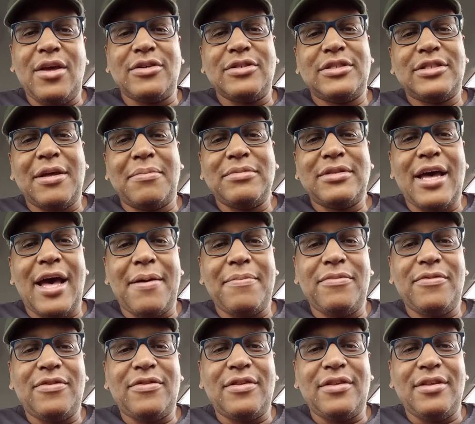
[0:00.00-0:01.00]

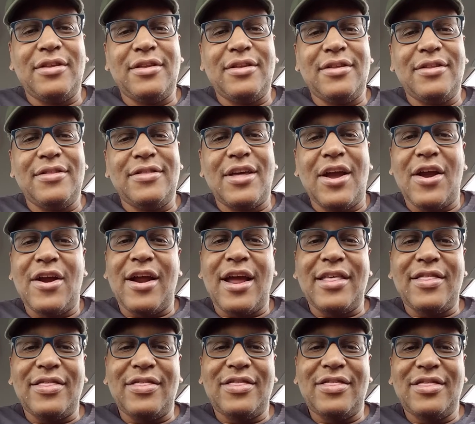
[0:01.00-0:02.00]
sometimes there are
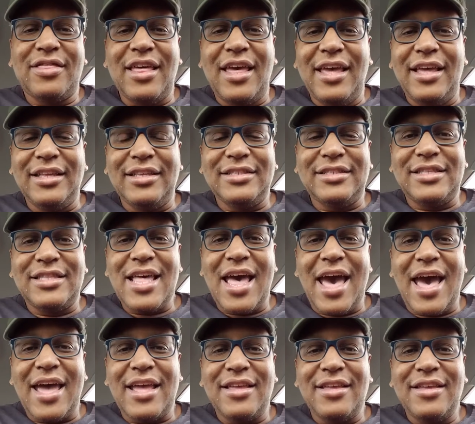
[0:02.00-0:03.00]
things
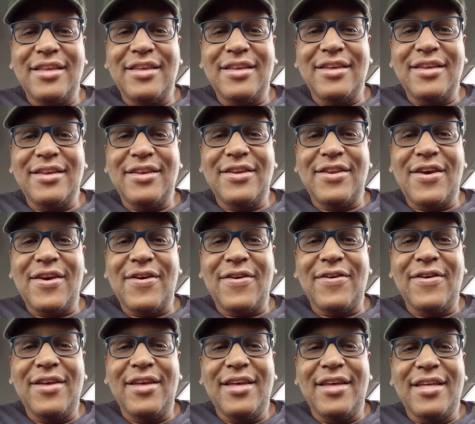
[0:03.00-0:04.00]
that,
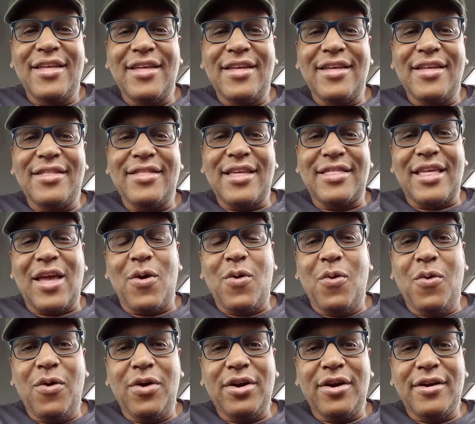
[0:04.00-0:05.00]
that they
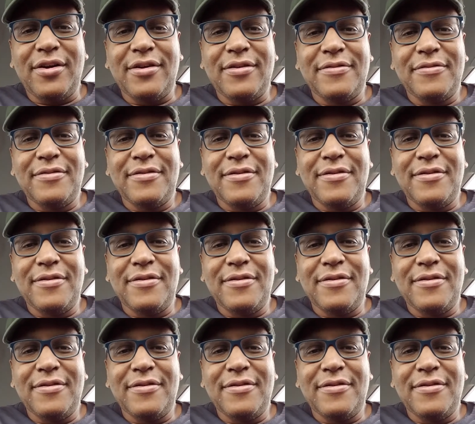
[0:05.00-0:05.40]
order,